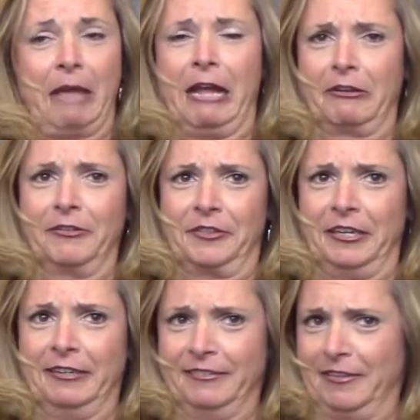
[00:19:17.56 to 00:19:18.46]
don't
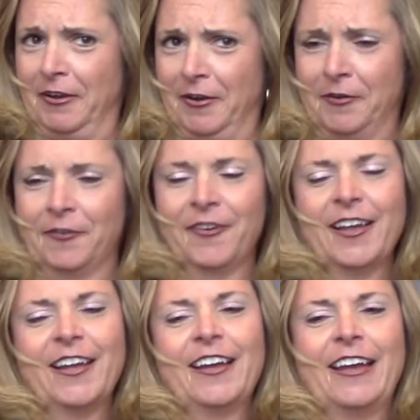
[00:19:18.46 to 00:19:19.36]
think so.
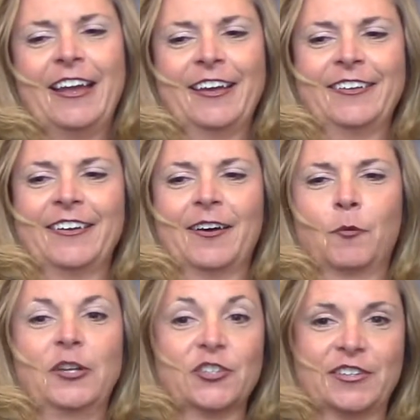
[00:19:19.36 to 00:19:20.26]

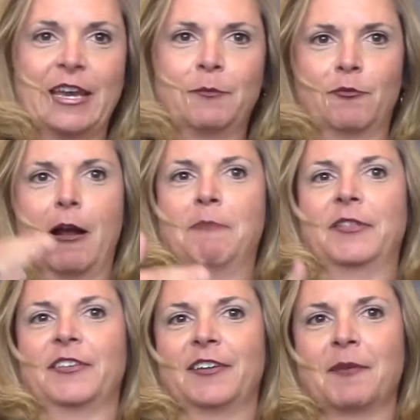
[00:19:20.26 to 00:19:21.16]
And we just kept
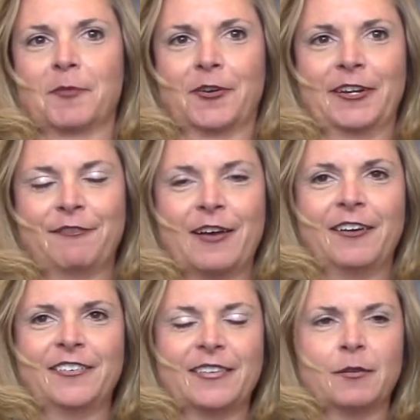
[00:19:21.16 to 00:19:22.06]
dropping the number, and he
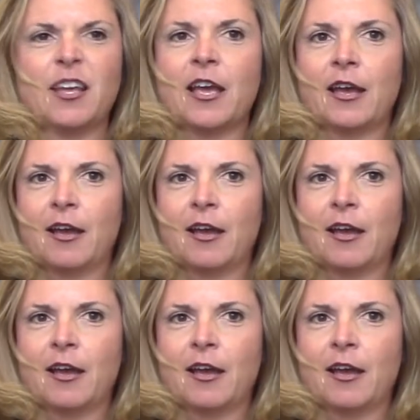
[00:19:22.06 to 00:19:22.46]
finally said,